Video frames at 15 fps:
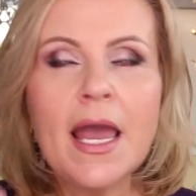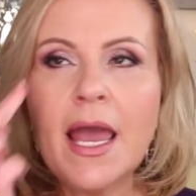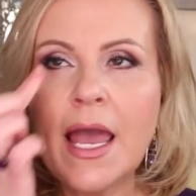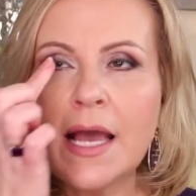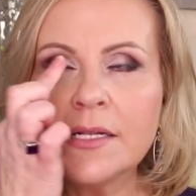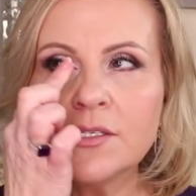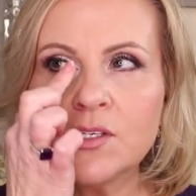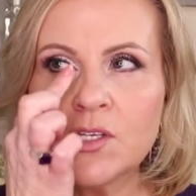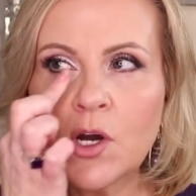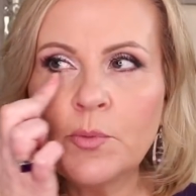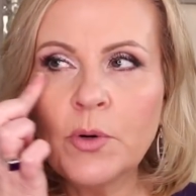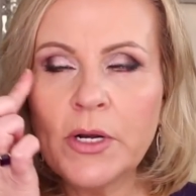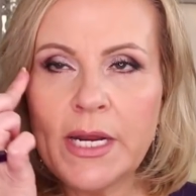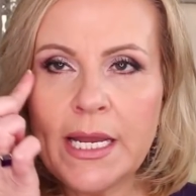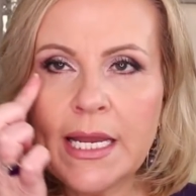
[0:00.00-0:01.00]
and so
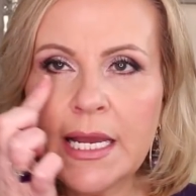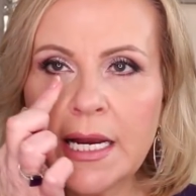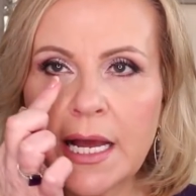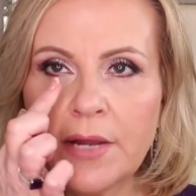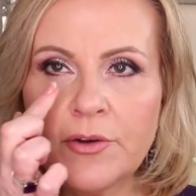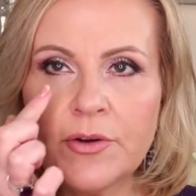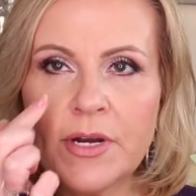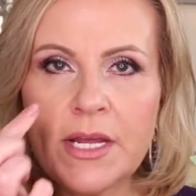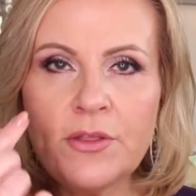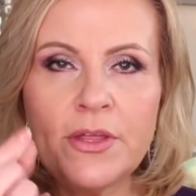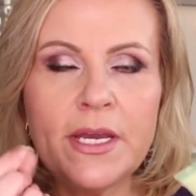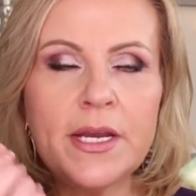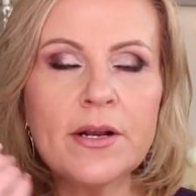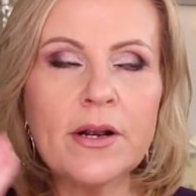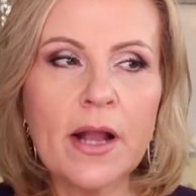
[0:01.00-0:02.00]
putting it underneath
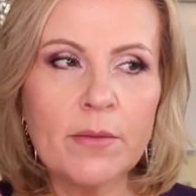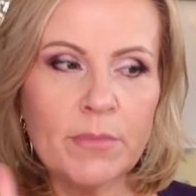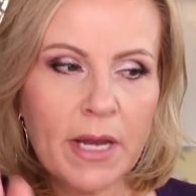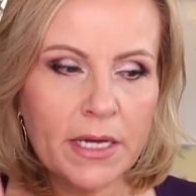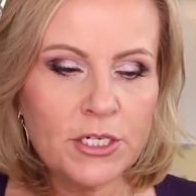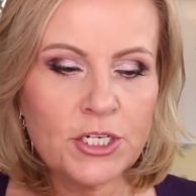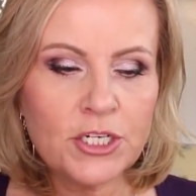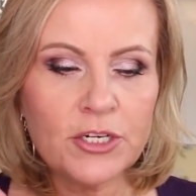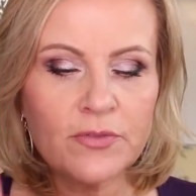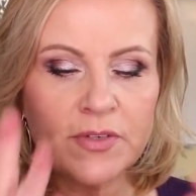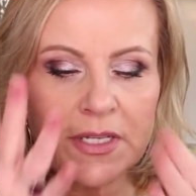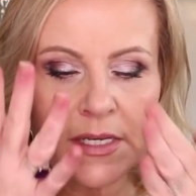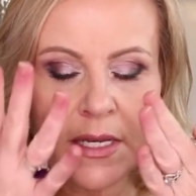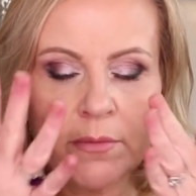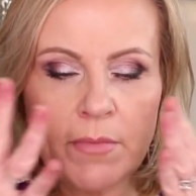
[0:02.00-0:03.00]
here, I'm not sure if
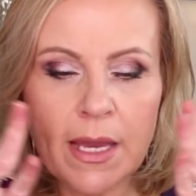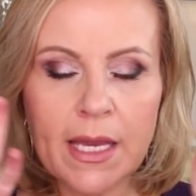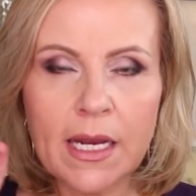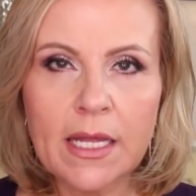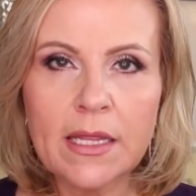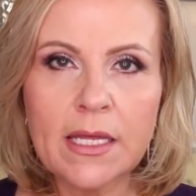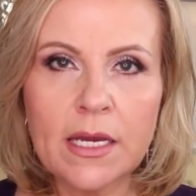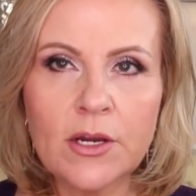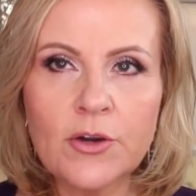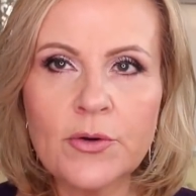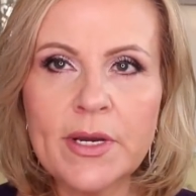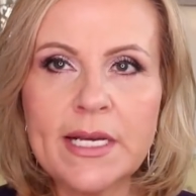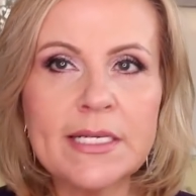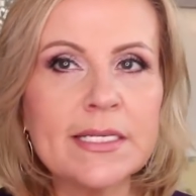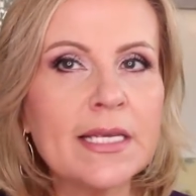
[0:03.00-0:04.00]
it's going to make anything
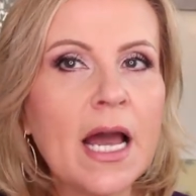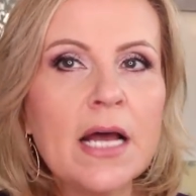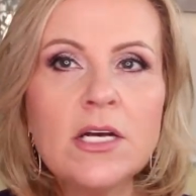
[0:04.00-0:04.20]
crease.